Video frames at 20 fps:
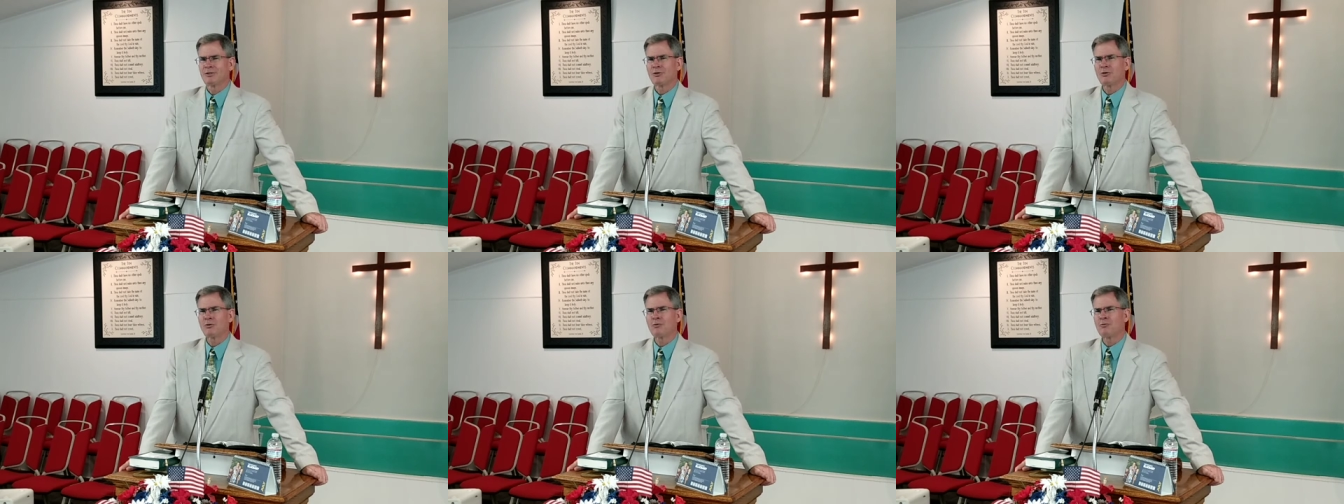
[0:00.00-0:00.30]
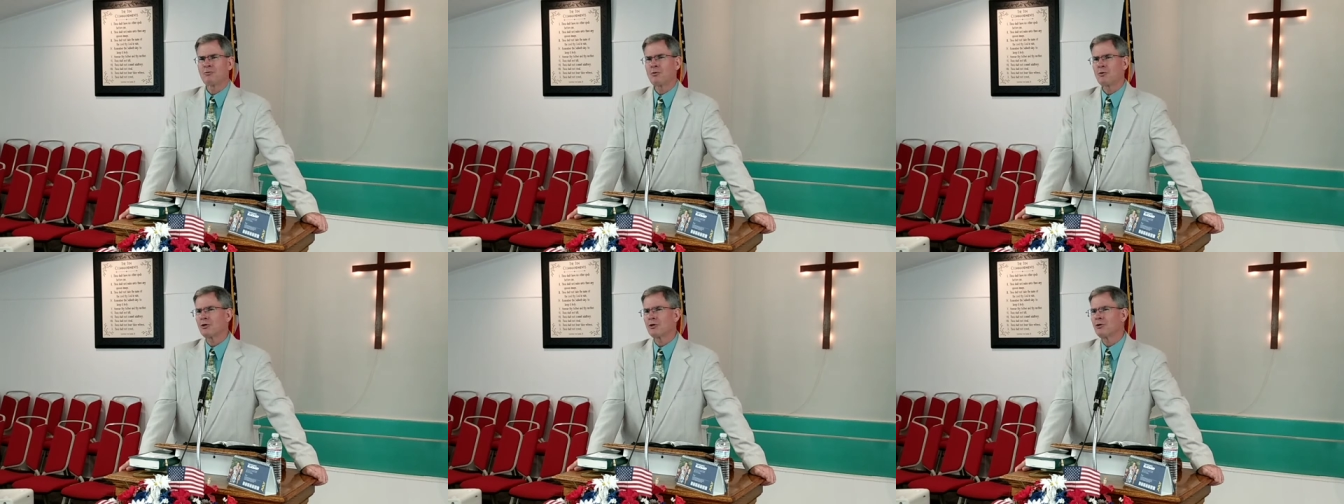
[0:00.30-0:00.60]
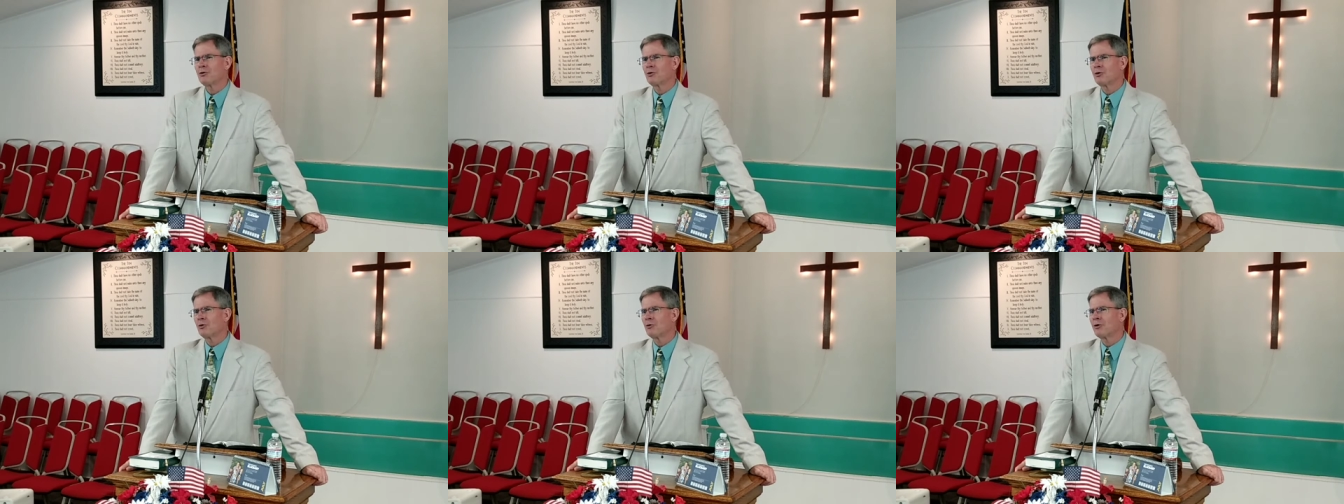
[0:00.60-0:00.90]
Little
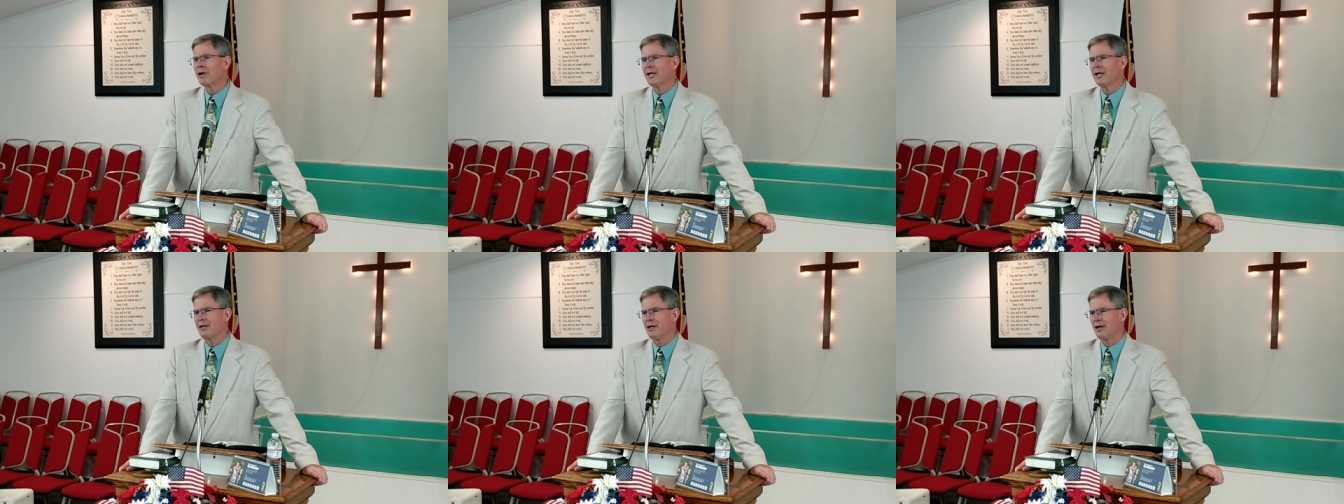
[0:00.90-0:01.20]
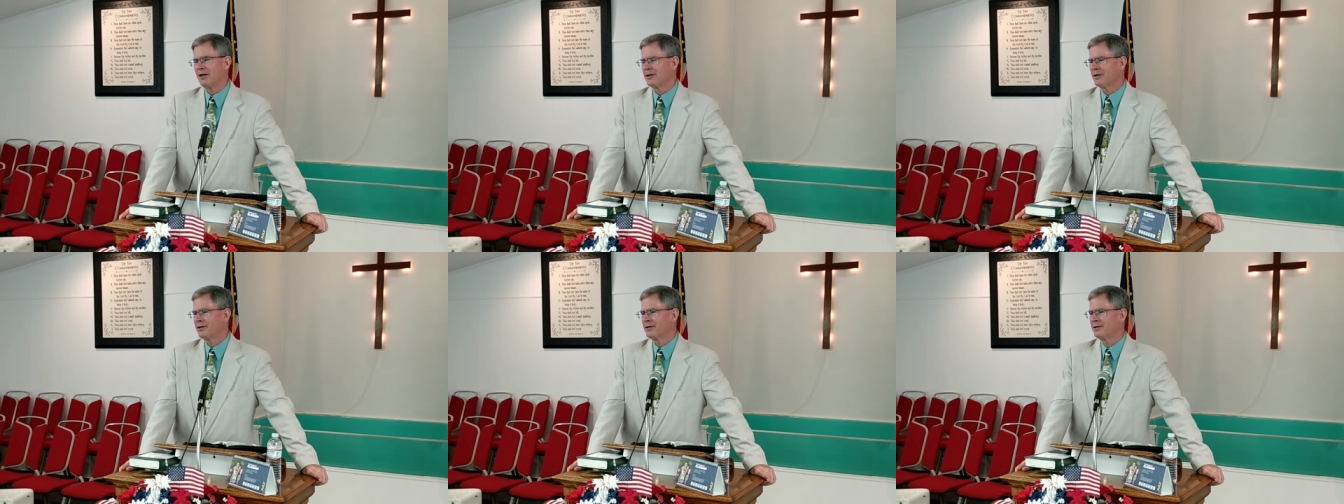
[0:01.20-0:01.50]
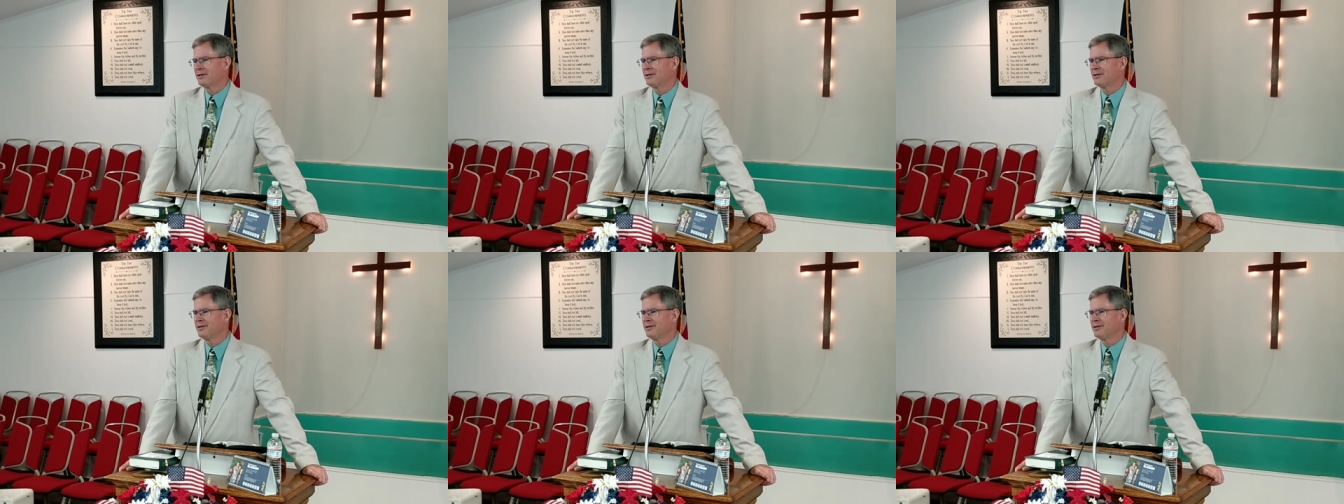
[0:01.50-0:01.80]
four-year-old granddaughter.
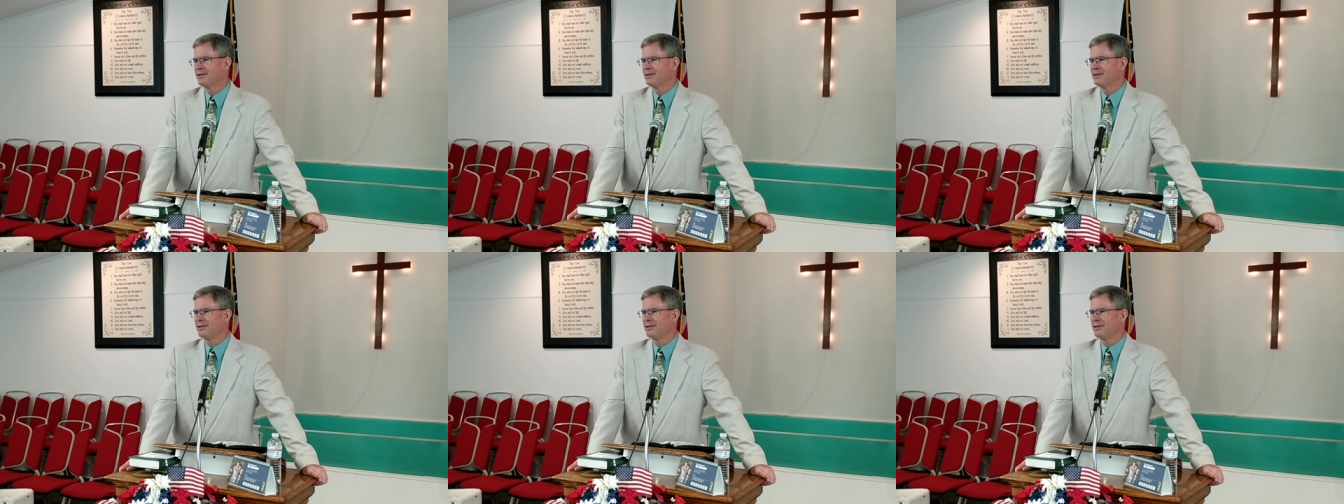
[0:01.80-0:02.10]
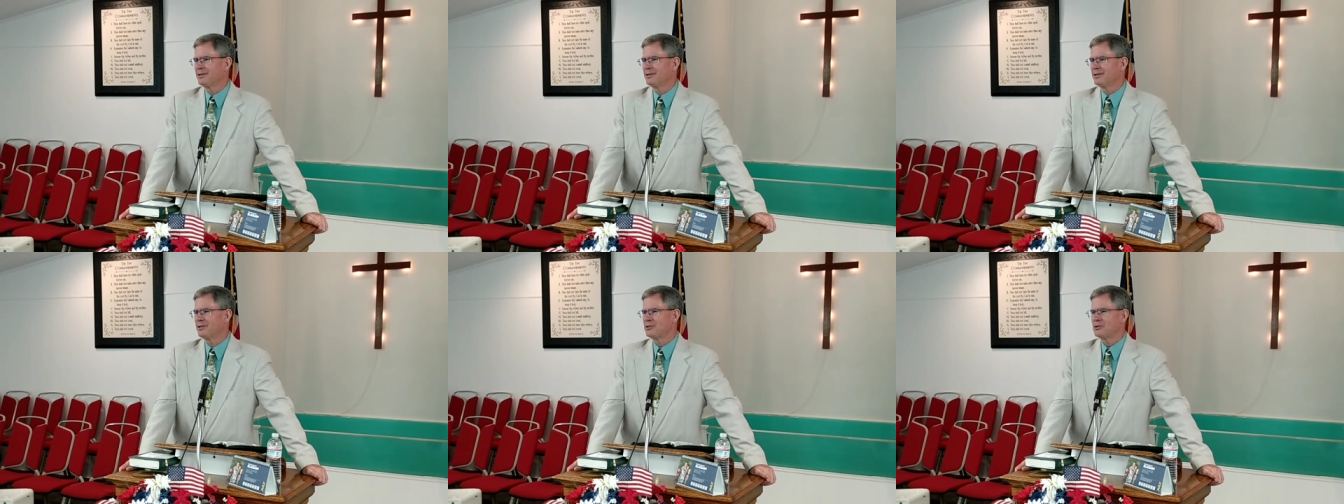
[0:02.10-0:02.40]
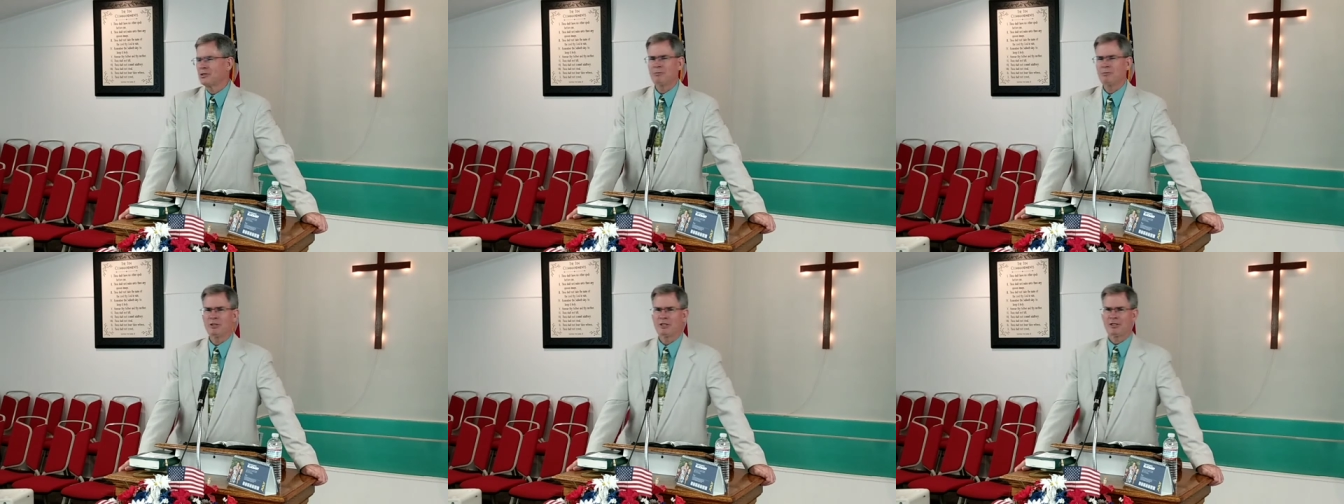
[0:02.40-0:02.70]

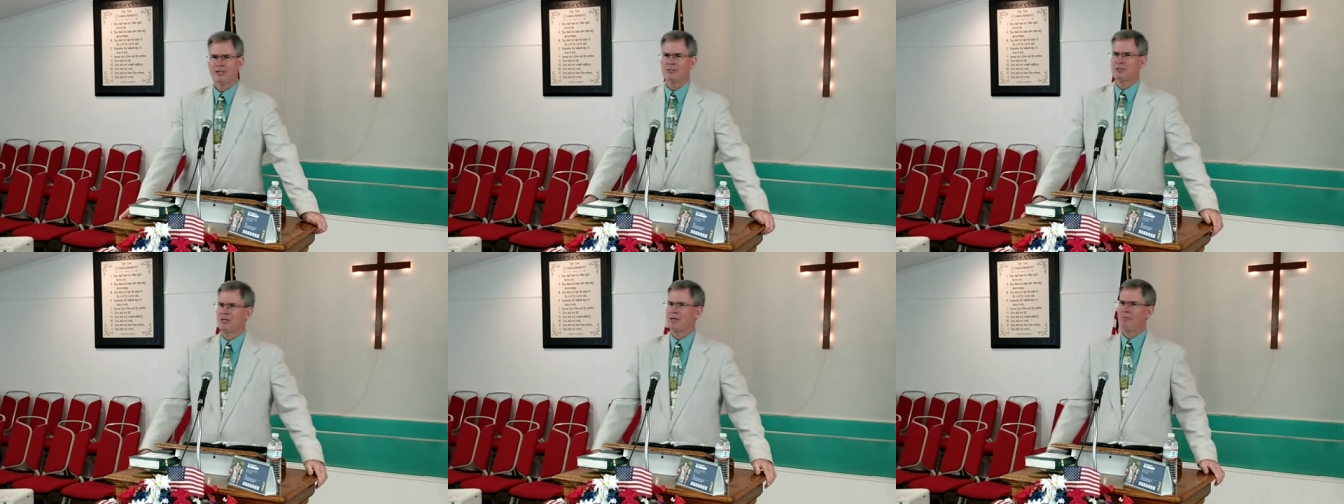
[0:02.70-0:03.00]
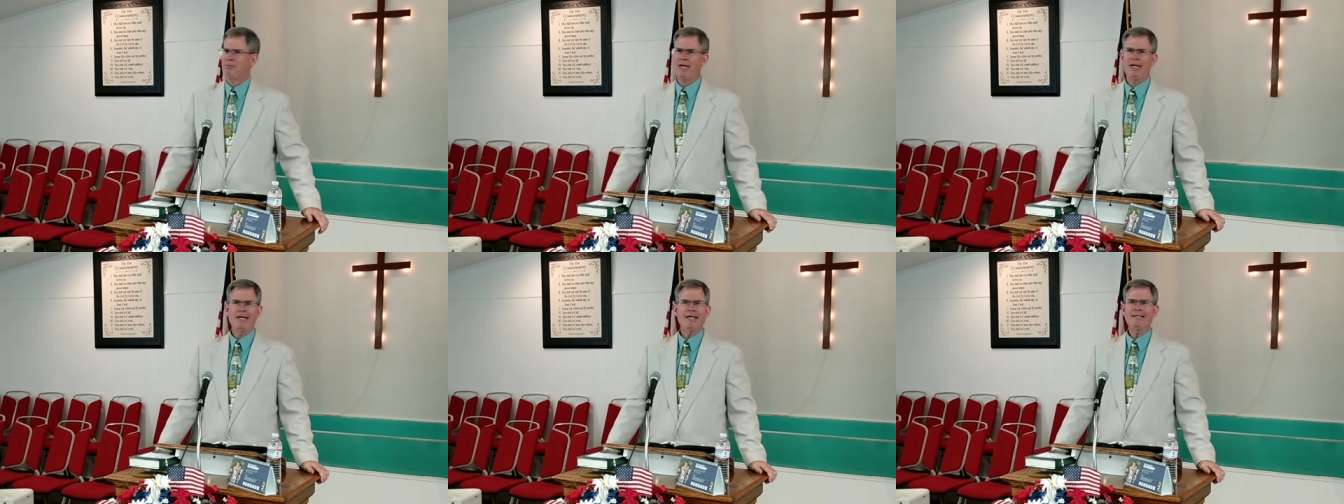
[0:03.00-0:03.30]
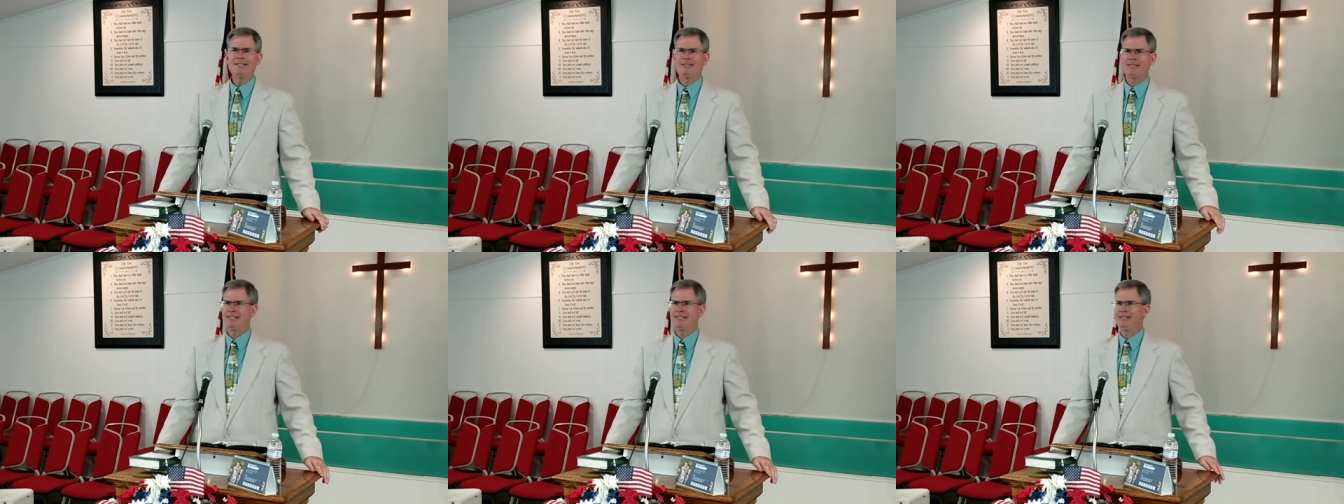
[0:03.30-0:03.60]
He said, because I'm
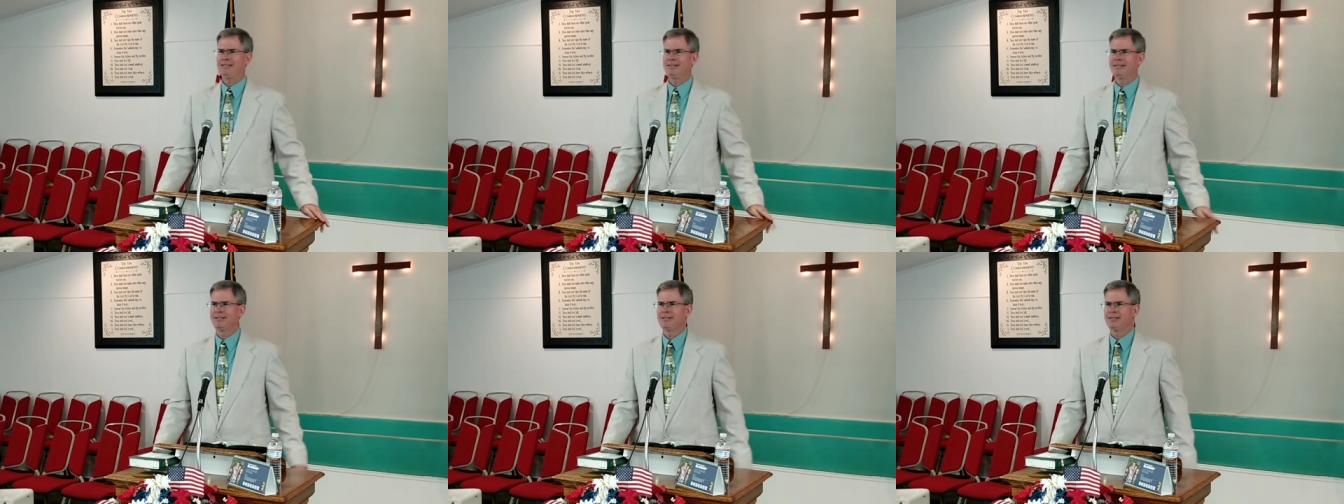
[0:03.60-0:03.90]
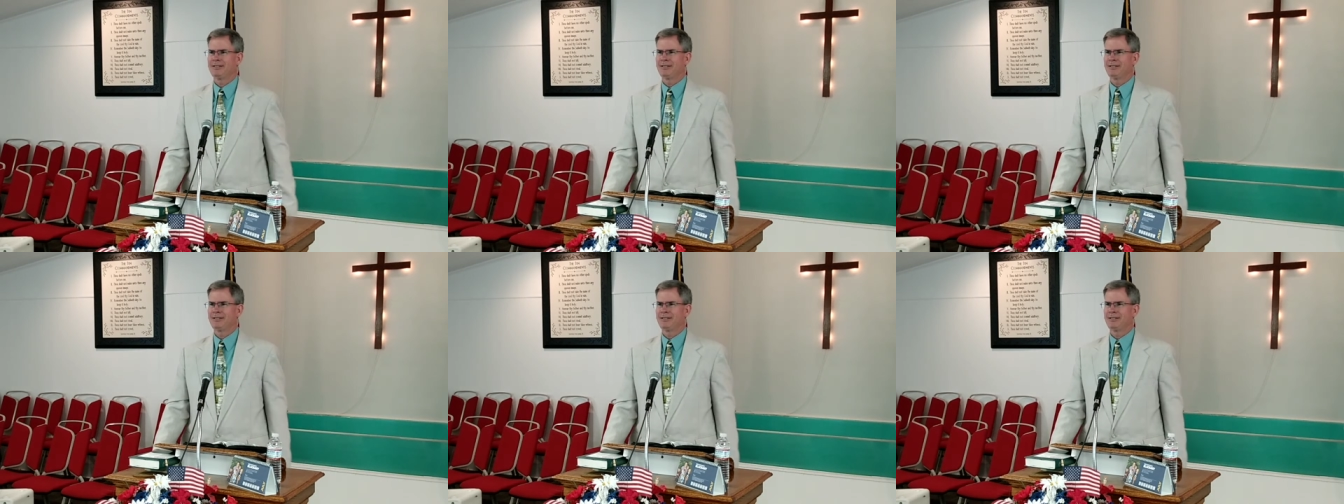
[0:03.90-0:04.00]
edgy.